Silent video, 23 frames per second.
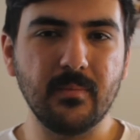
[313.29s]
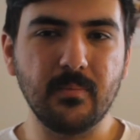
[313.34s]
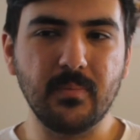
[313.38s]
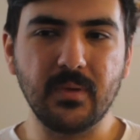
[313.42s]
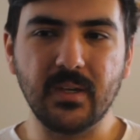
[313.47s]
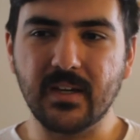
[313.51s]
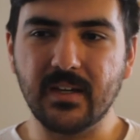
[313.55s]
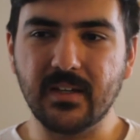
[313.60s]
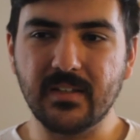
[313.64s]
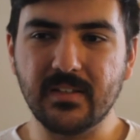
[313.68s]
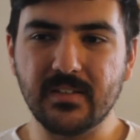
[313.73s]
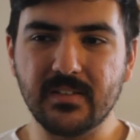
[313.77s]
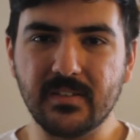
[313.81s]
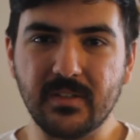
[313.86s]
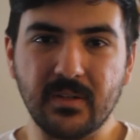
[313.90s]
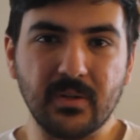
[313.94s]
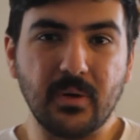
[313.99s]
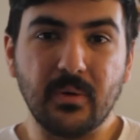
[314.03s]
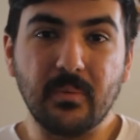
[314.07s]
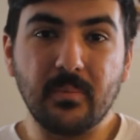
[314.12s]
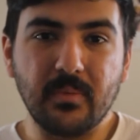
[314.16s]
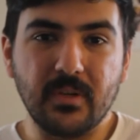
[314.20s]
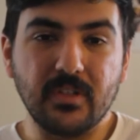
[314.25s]
Because
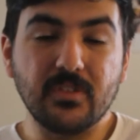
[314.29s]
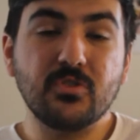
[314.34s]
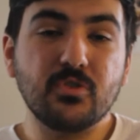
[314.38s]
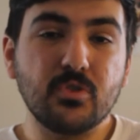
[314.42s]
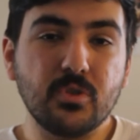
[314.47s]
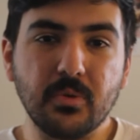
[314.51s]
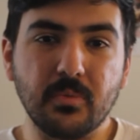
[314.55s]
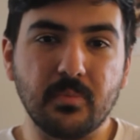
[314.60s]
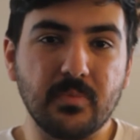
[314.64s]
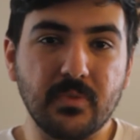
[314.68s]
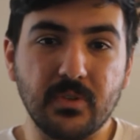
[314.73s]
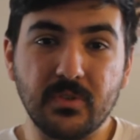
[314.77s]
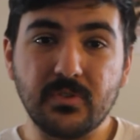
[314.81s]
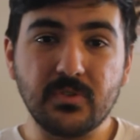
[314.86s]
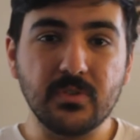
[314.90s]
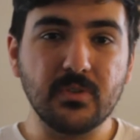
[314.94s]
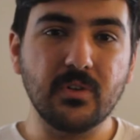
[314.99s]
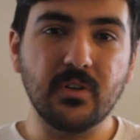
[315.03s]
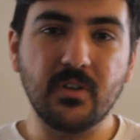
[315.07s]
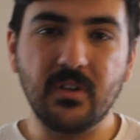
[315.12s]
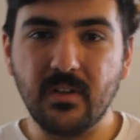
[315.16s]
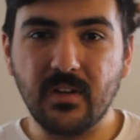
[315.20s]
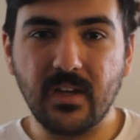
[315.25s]
it's true, the
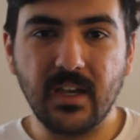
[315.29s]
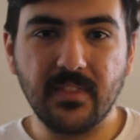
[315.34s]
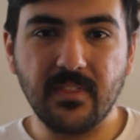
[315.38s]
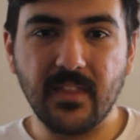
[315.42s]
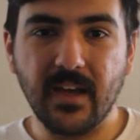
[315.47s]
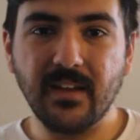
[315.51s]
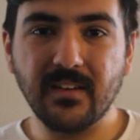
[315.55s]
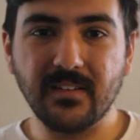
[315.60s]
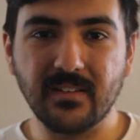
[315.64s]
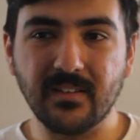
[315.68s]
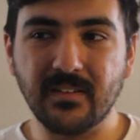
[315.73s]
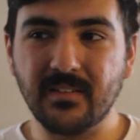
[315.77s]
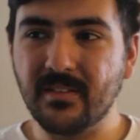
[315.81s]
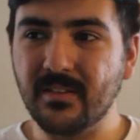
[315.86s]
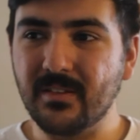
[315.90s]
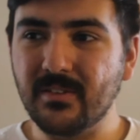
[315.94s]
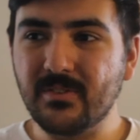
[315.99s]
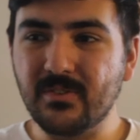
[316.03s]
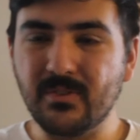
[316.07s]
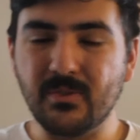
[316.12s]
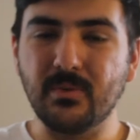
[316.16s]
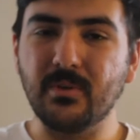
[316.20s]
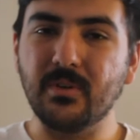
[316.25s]
sooner you get that done,
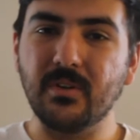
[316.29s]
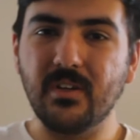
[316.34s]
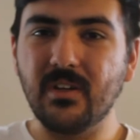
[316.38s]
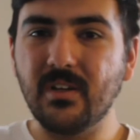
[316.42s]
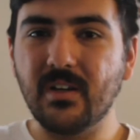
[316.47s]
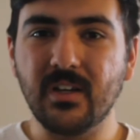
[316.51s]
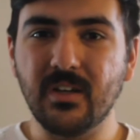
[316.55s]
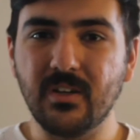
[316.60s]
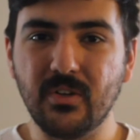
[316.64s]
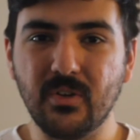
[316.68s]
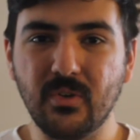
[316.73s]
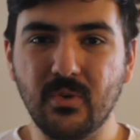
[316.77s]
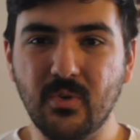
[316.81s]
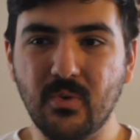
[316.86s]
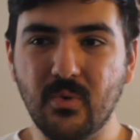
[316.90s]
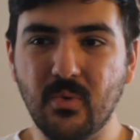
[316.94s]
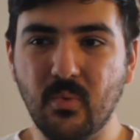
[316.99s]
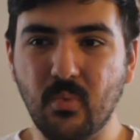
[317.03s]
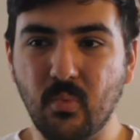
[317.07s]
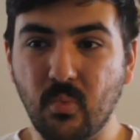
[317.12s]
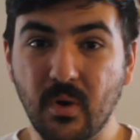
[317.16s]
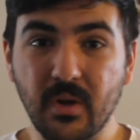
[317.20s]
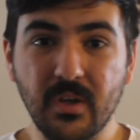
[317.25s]
the sooner you can do
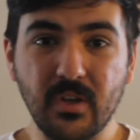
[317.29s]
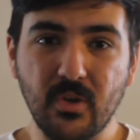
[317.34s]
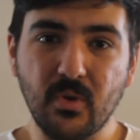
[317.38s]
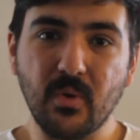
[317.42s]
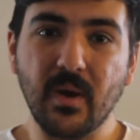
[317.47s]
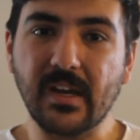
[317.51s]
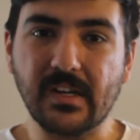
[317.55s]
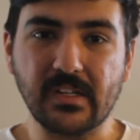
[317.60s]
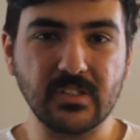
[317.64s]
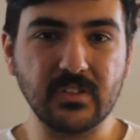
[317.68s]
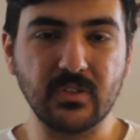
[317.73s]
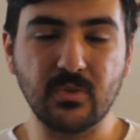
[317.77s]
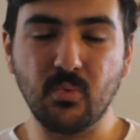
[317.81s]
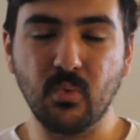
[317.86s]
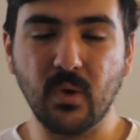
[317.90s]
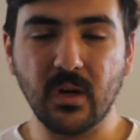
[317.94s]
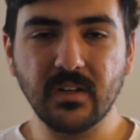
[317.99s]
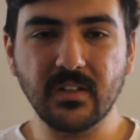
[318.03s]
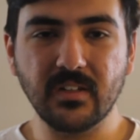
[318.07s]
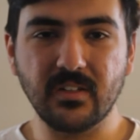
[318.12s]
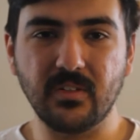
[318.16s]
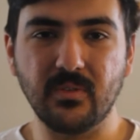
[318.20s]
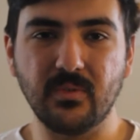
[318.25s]
what you actually
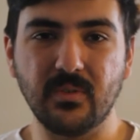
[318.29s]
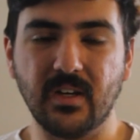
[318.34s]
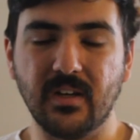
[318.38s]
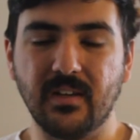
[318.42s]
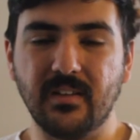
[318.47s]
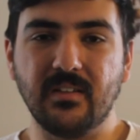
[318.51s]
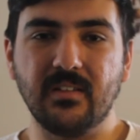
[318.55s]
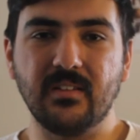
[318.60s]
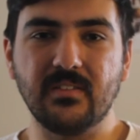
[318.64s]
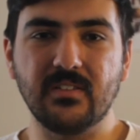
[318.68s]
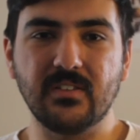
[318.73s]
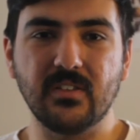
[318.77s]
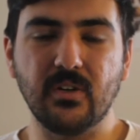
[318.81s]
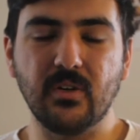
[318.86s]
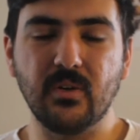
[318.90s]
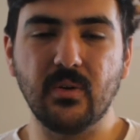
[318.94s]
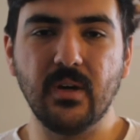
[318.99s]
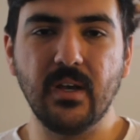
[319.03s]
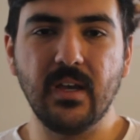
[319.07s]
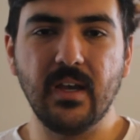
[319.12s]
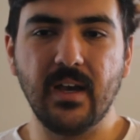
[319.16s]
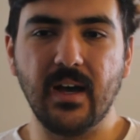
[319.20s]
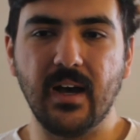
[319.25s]
want to do done.
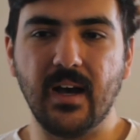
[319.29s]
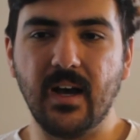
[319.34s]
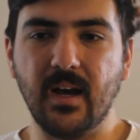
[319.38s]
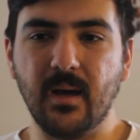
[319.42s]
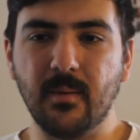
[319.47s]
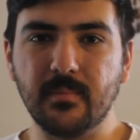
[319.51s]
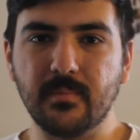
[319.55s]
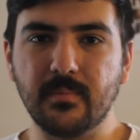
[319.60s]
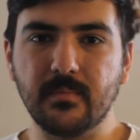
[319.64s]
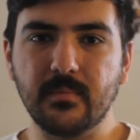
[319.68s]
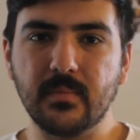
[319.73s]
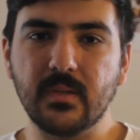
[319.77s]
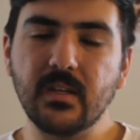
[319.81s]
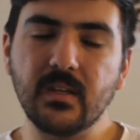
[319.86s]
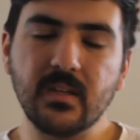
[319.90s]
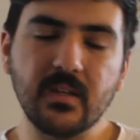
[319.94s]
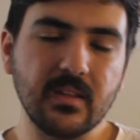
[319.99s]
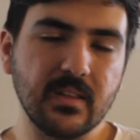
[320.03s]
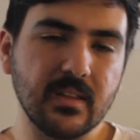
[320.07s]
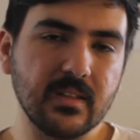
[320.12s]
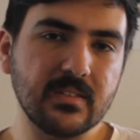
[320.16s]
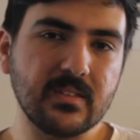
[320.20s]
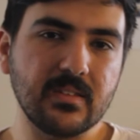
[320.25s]
So
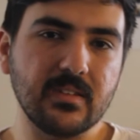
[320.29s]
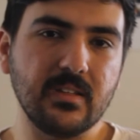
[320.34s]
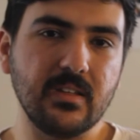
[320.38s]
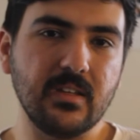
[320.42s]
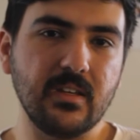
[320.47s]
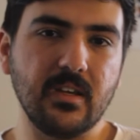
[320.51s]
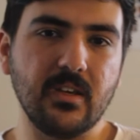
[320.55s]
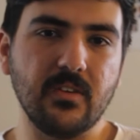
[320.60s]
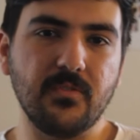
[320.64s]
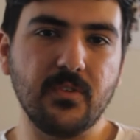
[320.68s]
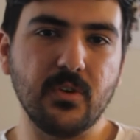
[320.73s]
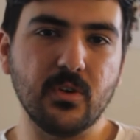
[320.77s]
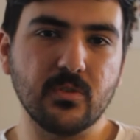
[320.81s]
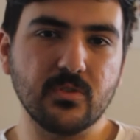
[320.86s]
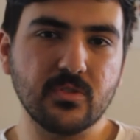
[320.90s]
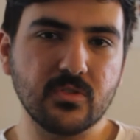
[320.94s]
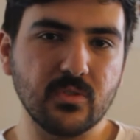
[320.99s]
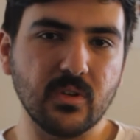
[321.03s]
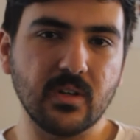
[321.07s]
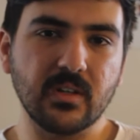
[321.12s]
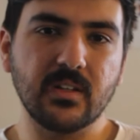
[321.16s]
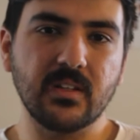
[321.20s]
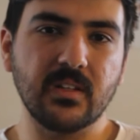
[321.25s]
if you're
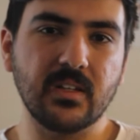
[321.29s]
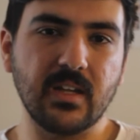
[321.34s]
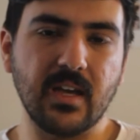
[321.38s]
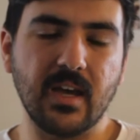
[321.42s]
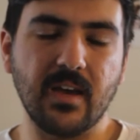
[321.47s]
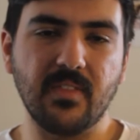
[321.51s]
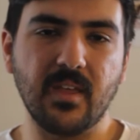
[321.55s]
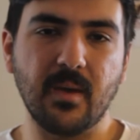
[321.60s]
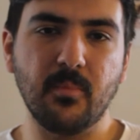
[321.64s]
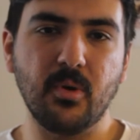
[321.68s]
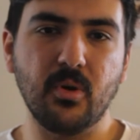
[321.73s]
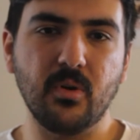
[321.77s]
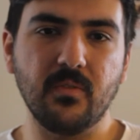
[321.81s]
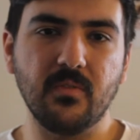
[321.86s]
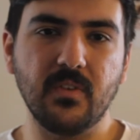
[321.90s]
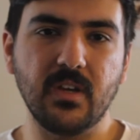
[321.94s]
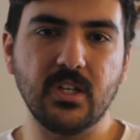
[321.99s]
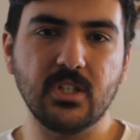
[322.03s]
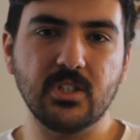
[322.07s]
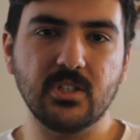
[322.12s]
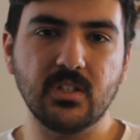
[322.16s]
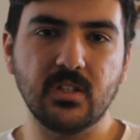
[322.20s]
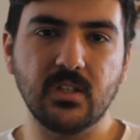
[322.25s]
struggling to have that
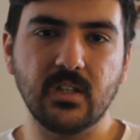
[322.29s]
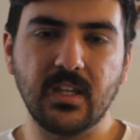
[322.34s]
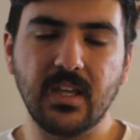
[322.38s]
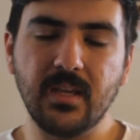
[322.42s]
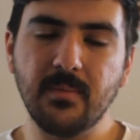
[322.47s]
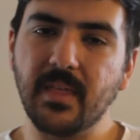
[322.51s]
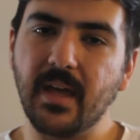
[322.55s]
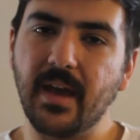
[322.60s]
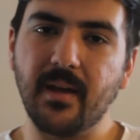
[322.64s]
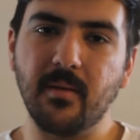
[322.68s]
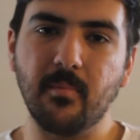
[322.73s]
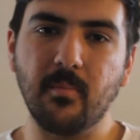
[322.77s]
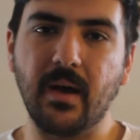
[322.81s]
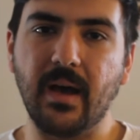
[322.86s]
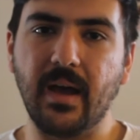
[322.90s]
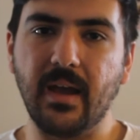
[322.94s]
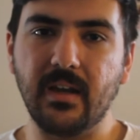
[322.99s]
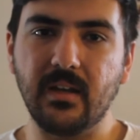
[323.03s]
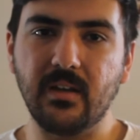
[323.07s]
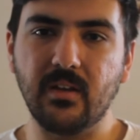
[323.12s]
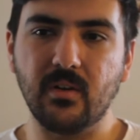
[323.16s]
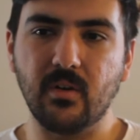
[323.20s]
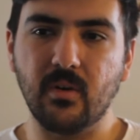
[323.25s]
motivation, keep that in
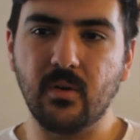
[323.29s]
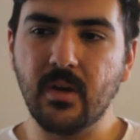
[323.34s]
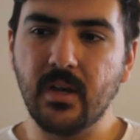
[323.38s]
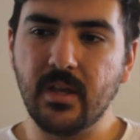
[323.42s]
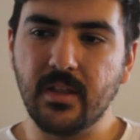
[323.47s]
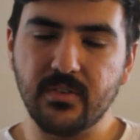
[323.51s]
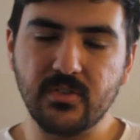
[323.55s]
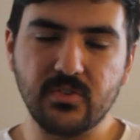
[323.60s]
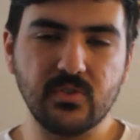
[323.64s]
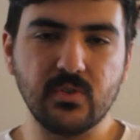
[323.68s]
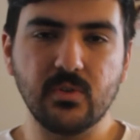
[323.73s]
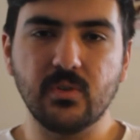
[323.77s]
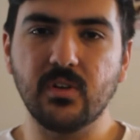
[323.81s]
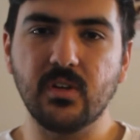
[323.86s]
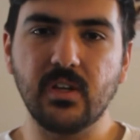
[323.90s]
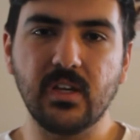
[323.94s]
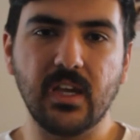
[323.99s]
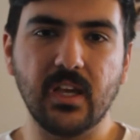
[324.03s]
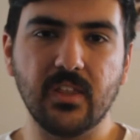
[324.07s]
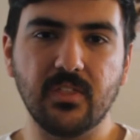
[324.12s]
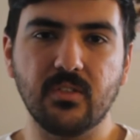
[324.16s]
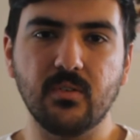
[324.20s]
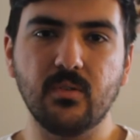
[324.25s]
mind. The sooner
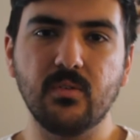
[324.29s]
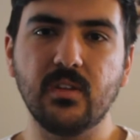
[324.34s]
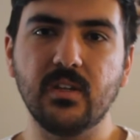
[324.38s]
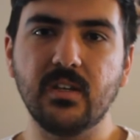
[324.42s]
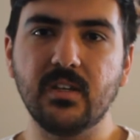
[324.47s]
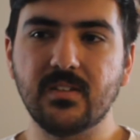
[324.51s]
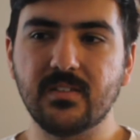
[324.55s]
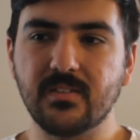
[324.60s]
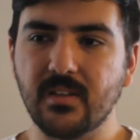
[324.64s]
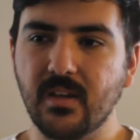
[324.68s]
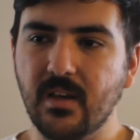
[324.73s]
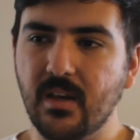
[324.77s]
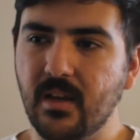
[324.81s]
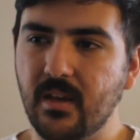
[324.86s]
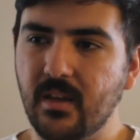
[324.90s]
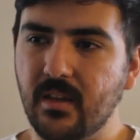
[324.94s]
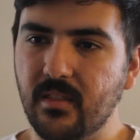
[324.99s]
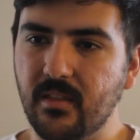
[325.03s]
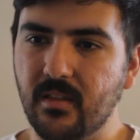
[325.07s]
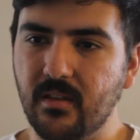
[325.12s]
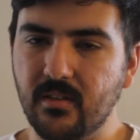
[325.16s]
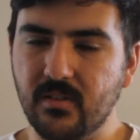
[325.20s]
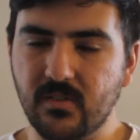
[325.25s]
you get through this,
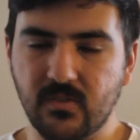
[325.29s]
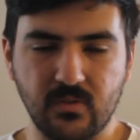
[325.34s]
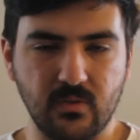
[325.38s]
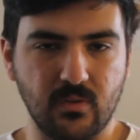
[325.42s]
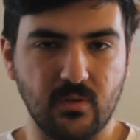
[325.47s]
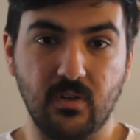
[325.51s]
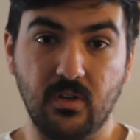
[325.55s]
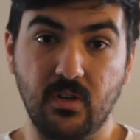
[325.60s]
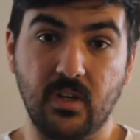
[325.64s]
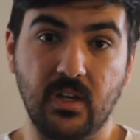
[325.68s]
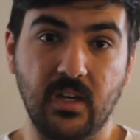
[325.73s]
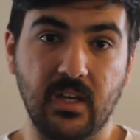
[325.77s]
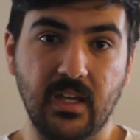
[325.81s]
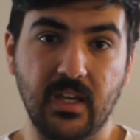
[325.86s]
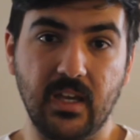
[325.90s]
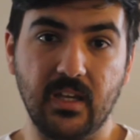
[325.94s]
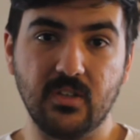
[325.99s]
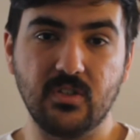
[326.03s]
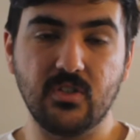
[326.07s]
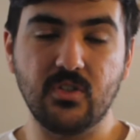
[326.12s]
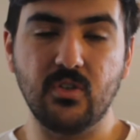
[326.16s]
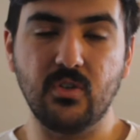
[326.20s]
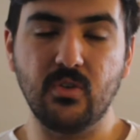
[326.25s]
the sooner you can
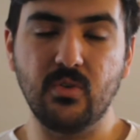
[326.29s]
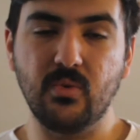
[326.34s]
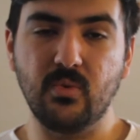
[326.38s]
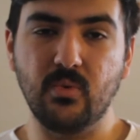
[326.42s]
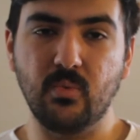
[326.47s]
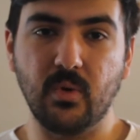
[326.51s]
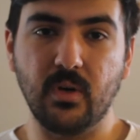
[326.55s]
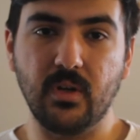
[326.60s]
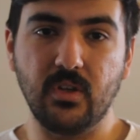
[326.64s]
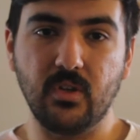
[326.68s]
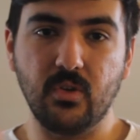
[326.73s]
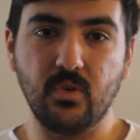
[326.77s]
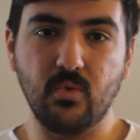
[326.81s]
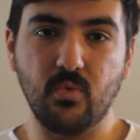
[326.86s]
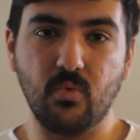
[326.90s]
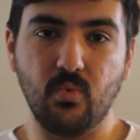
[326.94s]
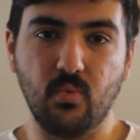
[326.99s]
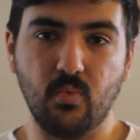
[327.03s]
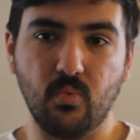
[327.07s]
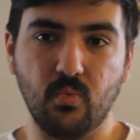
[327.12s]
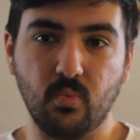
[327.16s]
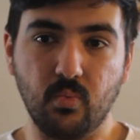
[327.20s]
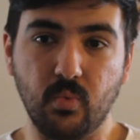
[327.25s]
get to what
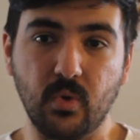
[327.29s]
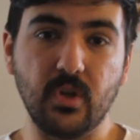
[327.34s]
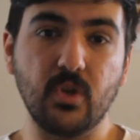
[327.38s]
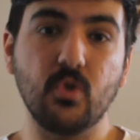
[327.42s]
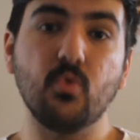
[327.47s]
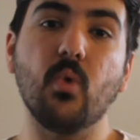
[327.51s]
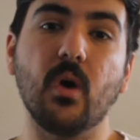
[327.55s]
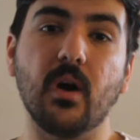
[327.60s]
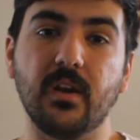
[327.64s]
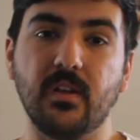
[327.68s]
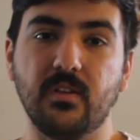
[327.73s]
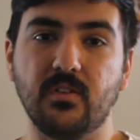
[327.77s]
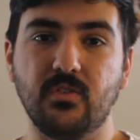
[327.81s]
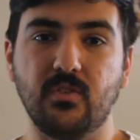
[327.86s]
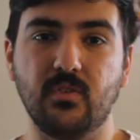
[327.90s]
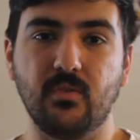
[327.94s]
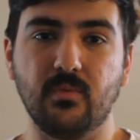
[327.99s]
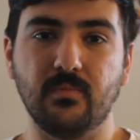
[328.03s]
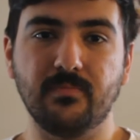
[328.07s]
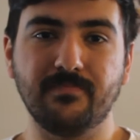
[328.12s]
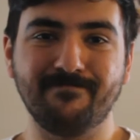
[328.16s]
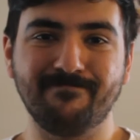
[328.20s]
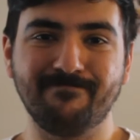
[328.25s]
you want to
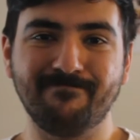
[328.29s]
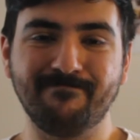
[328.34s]
do.